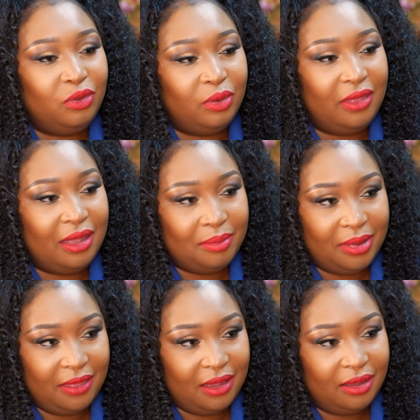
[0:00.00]
You are their
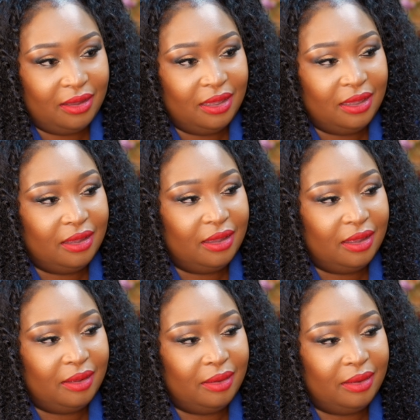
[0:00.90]
mother.
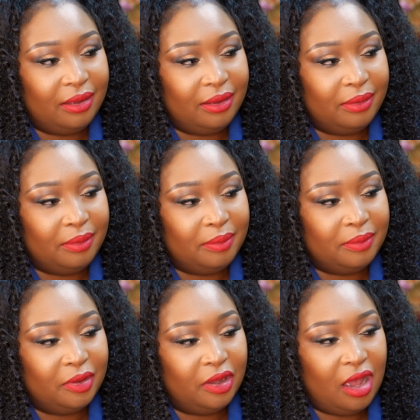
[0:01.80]

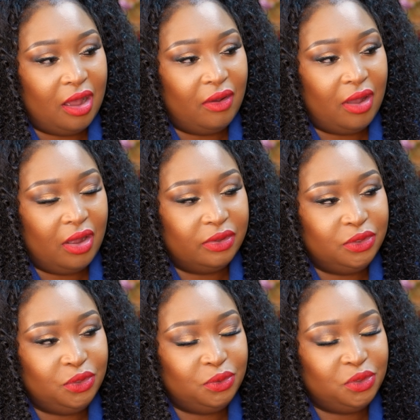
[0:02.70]
How do
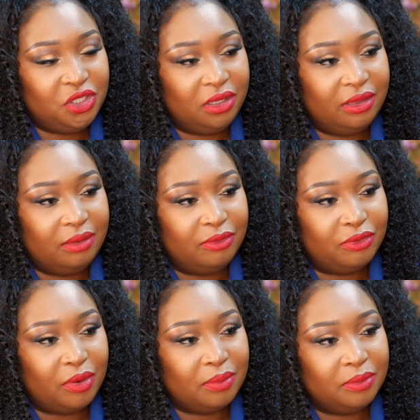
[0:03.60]
you shield them
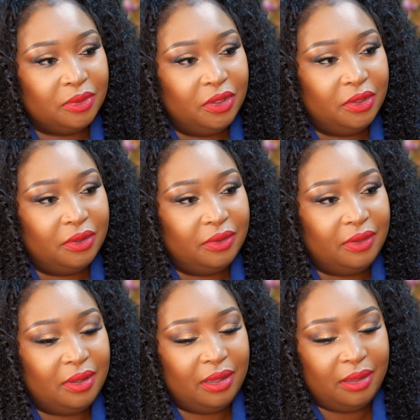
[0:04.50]
from
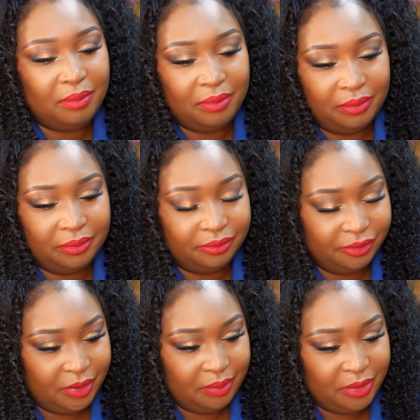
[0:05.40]
the
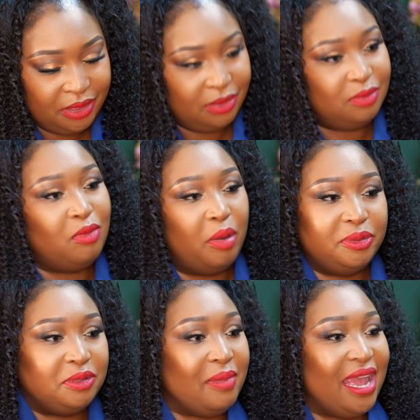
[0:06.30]
Mrs.
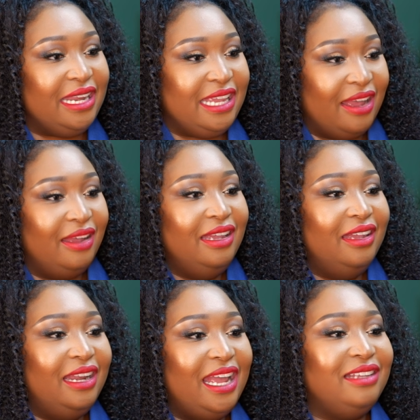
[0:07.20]
Mops mania? Like,